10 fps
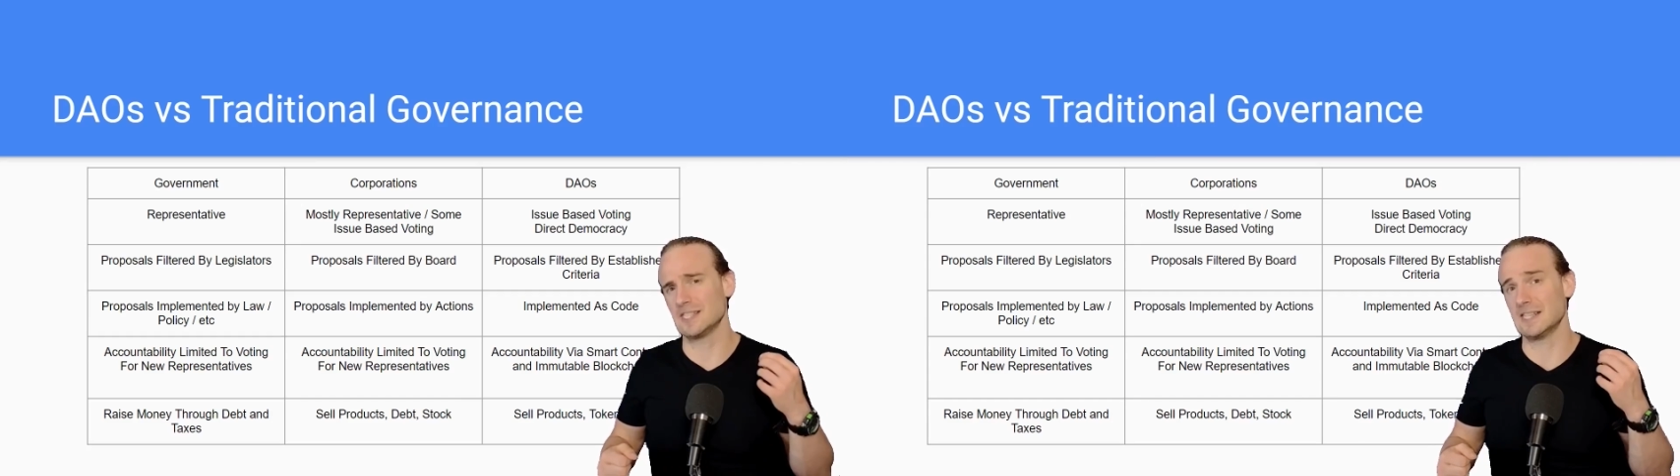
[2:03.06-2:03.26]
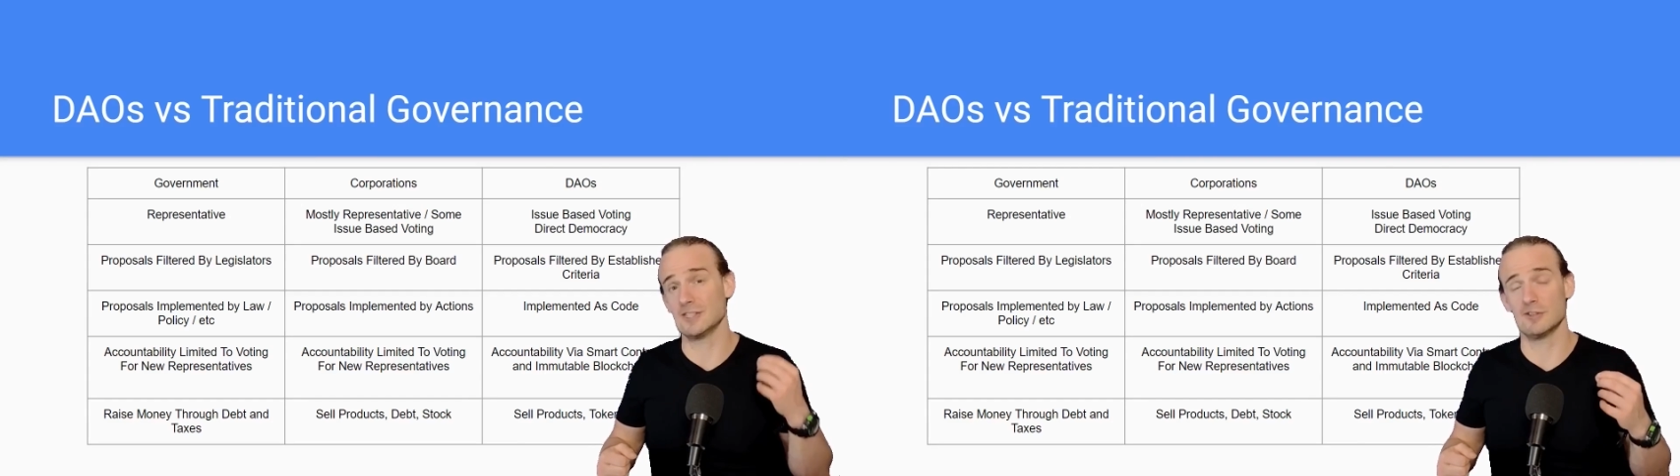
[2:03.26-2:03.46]

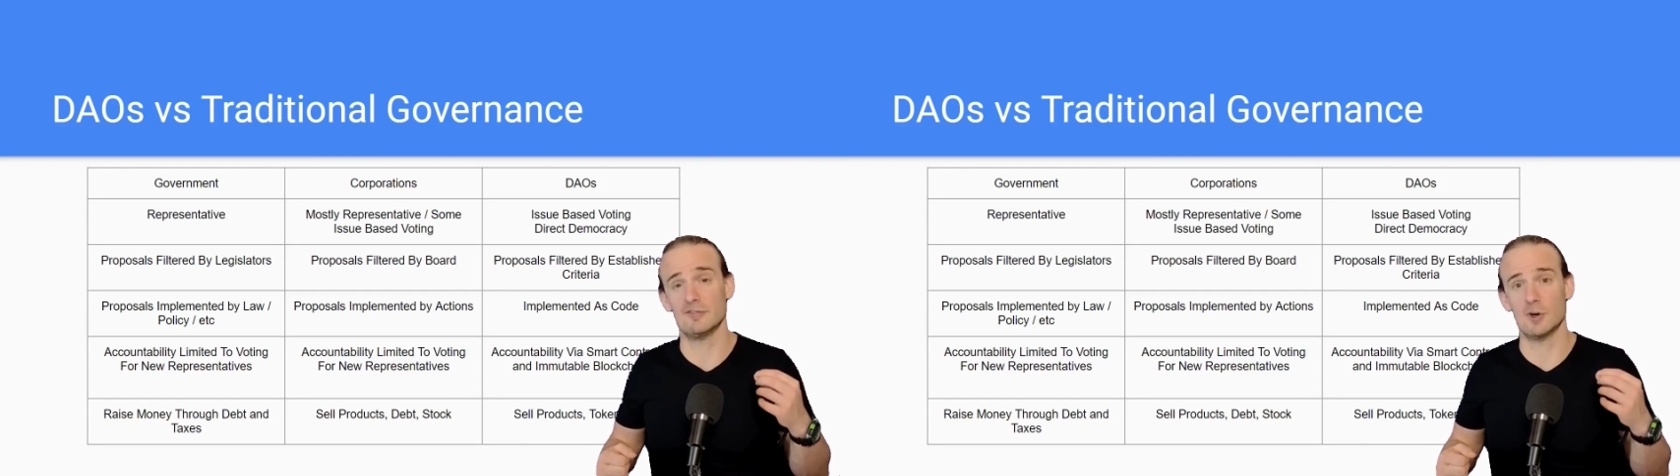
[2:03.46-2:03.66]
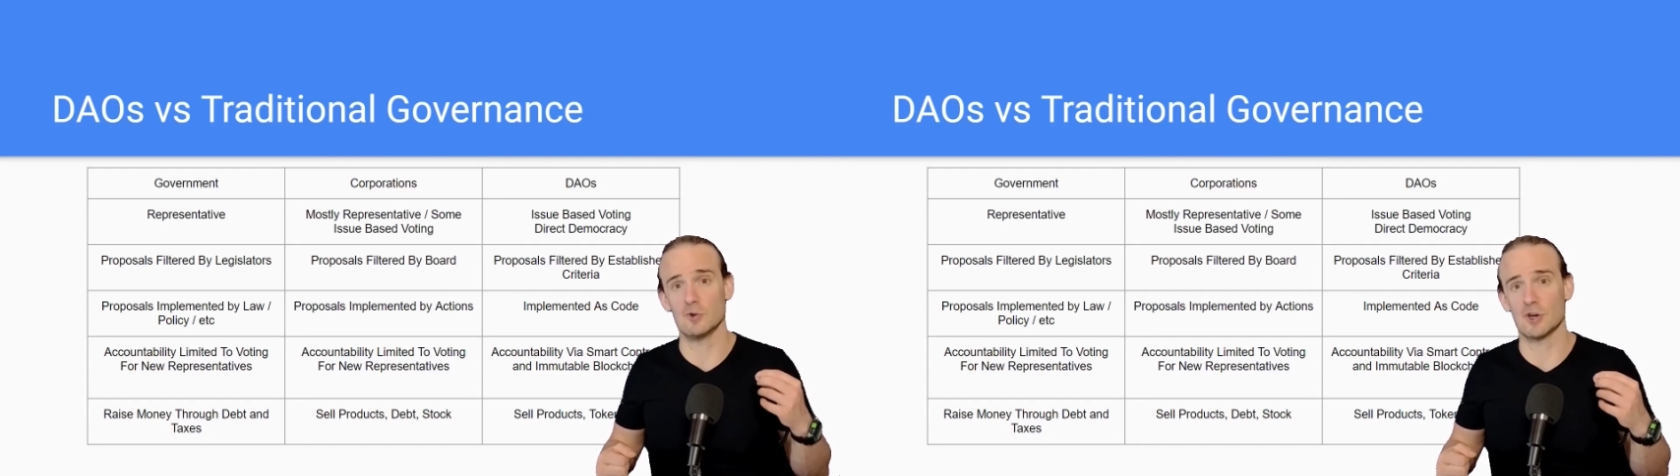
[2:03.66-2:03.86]
get to
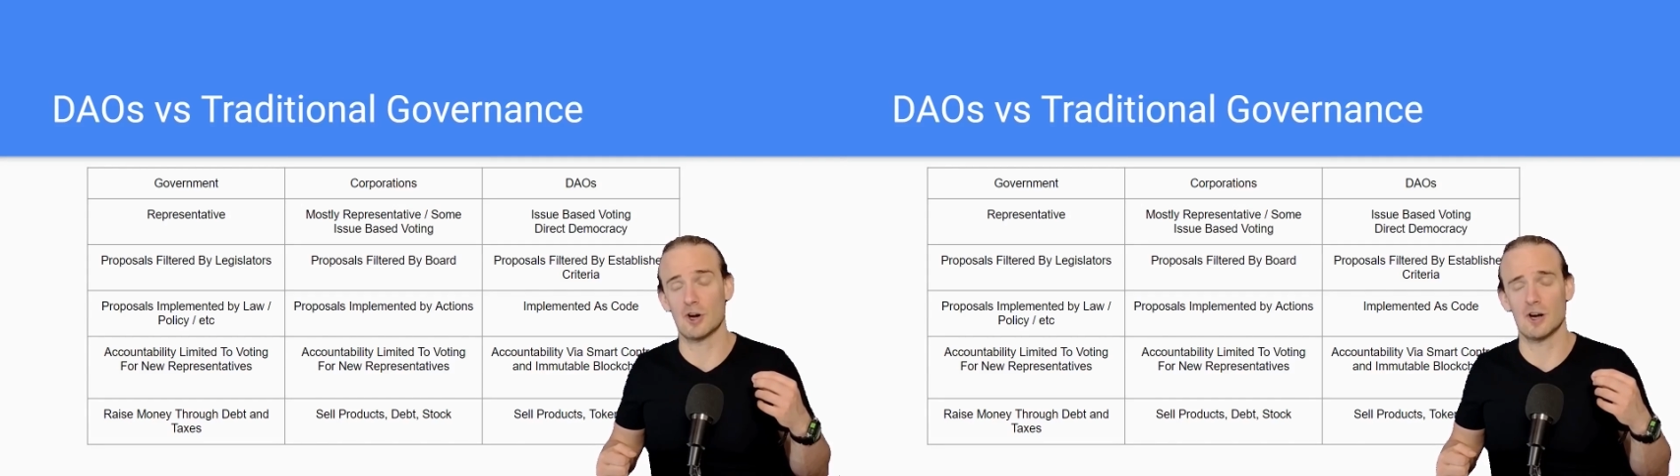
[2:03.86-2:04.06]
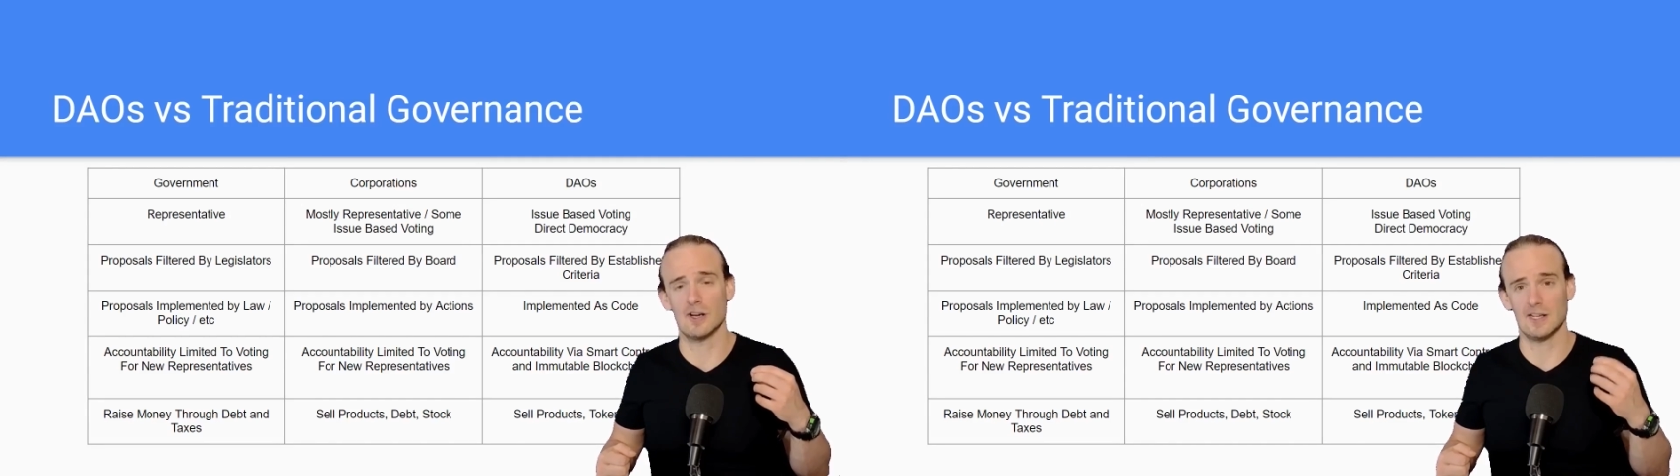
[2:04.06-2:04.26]
vote
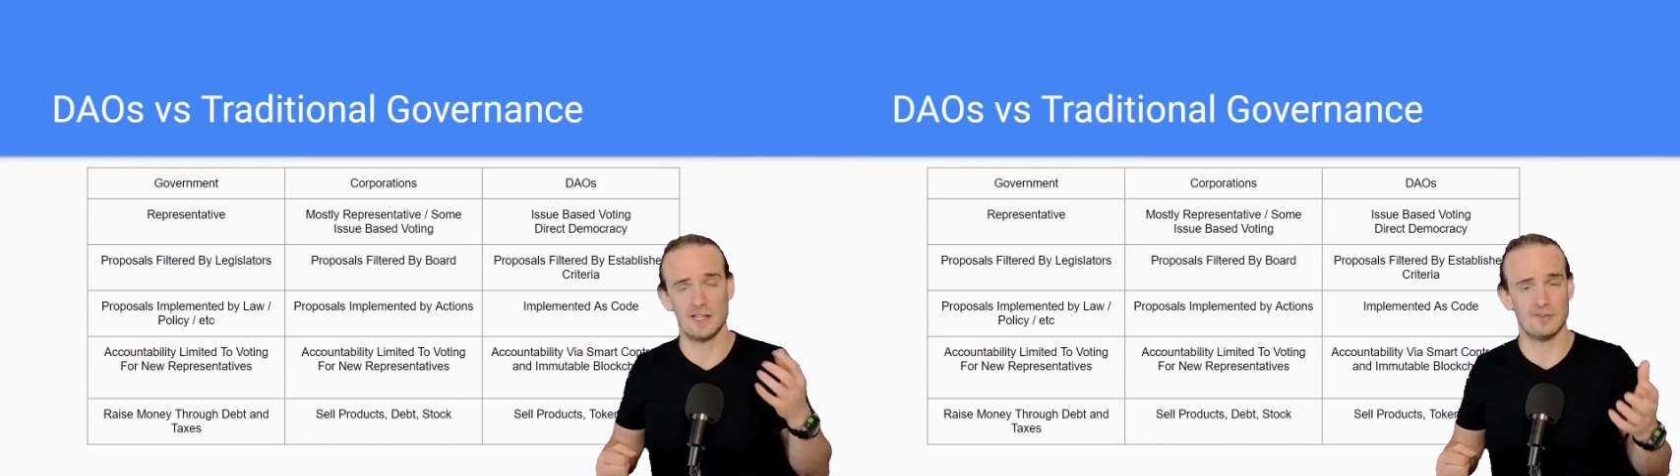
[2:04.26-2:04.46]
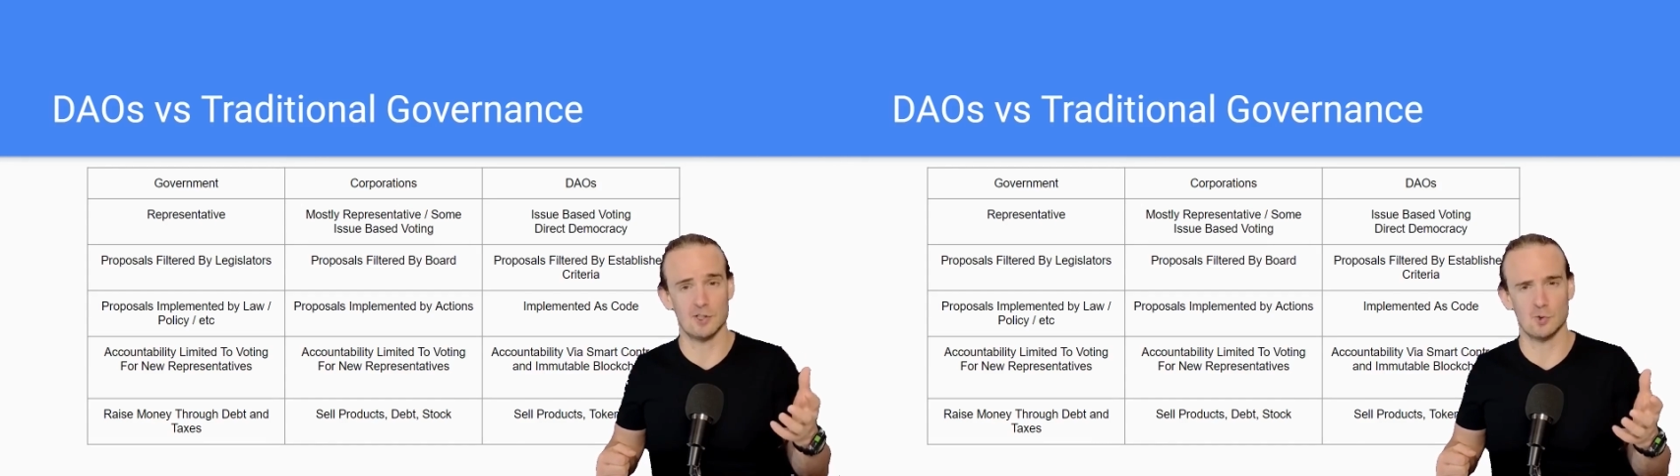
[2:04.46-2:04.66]
on
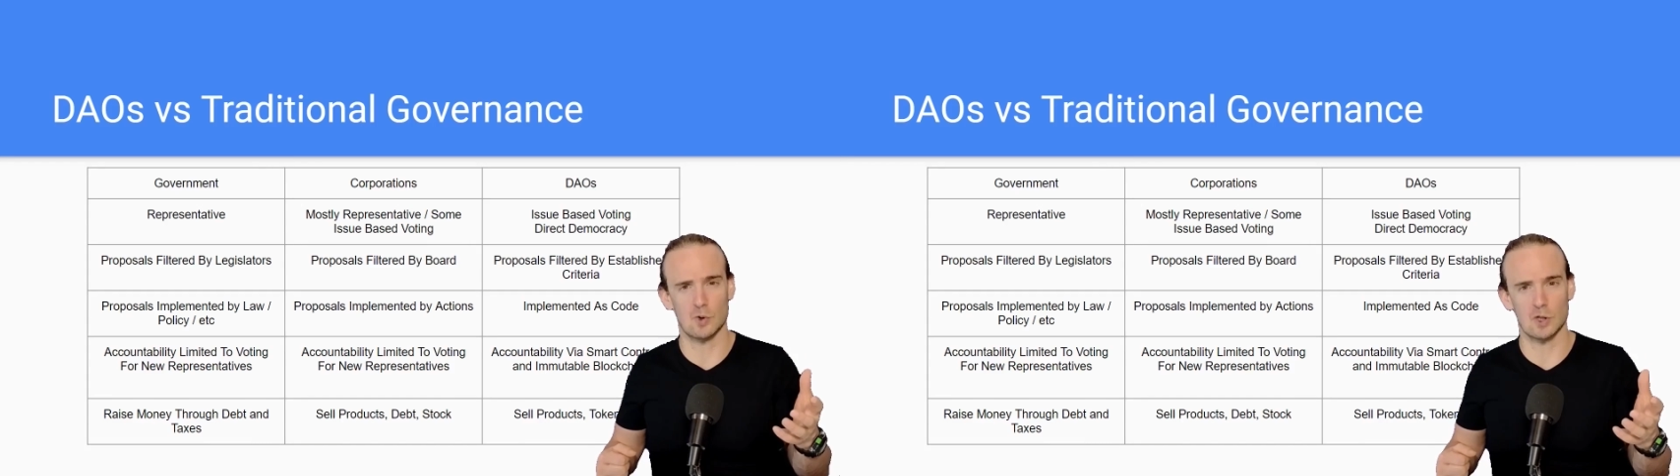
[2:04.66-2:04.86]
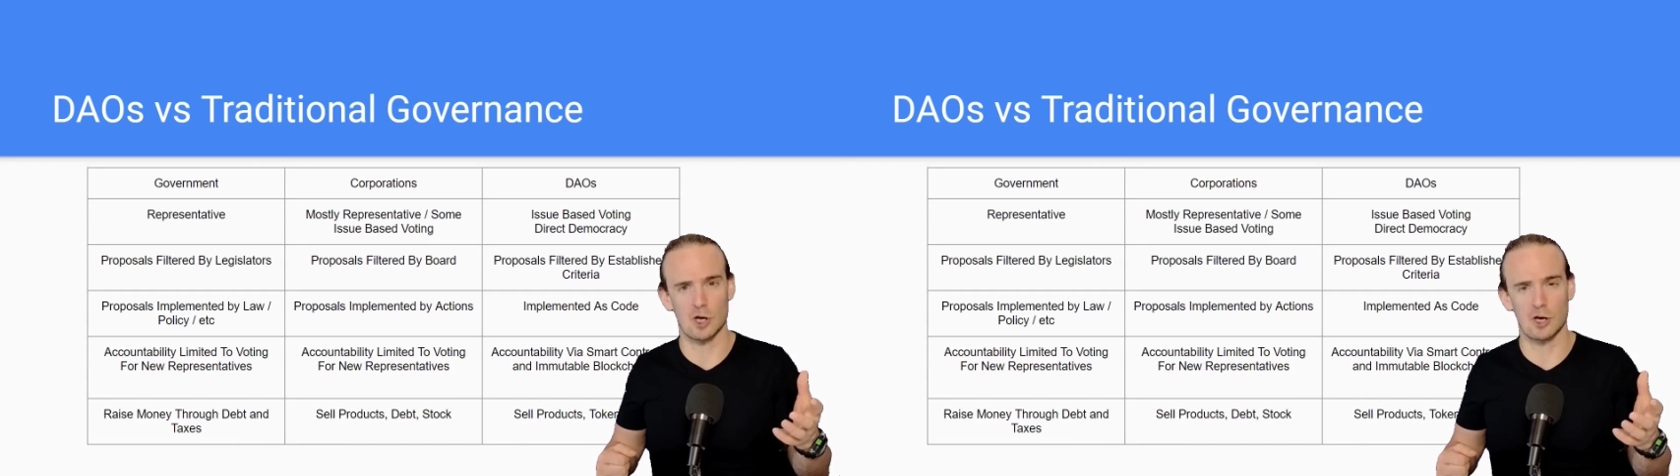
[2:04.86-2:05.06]

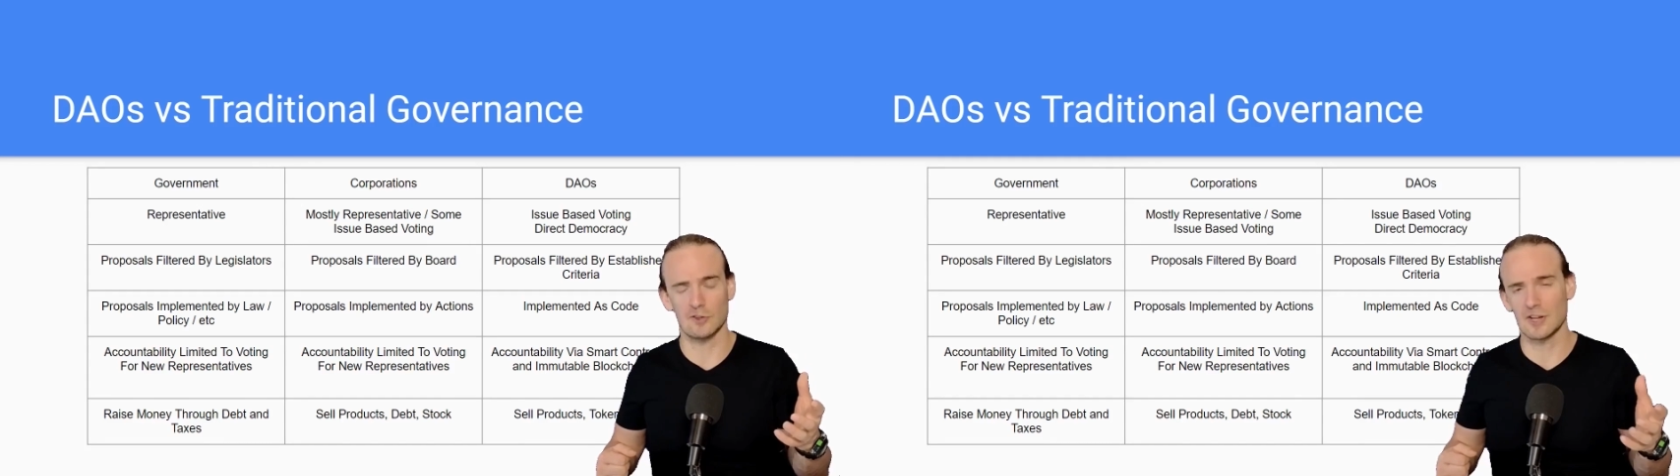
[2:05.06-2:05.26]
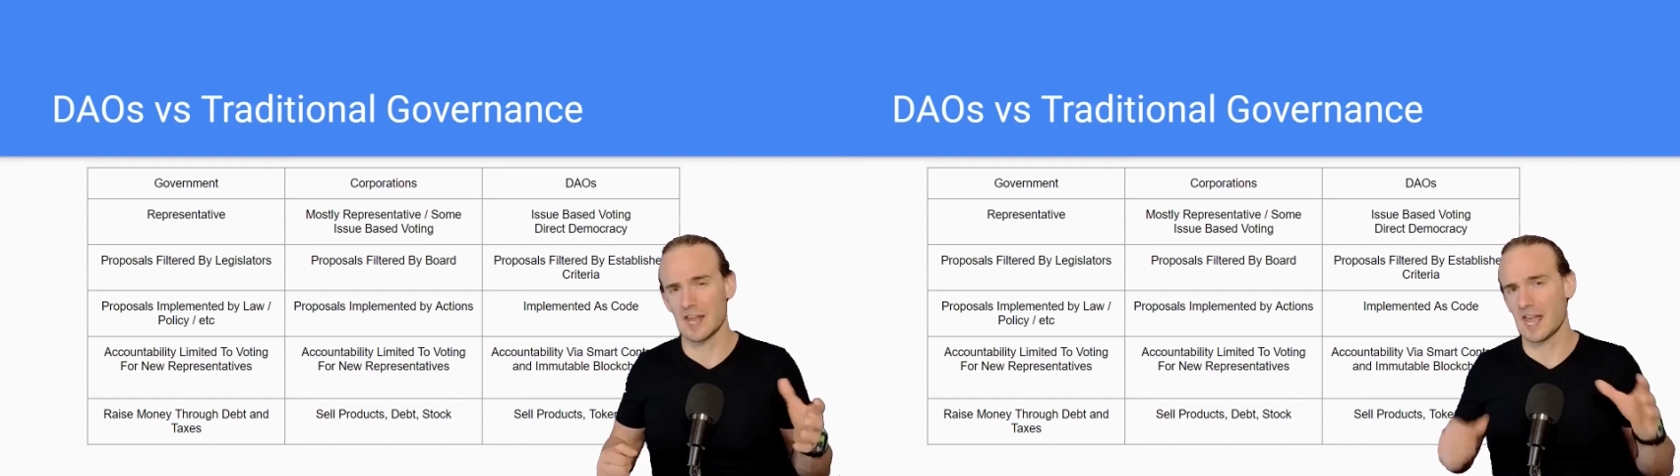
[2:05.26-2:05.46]
individual laws,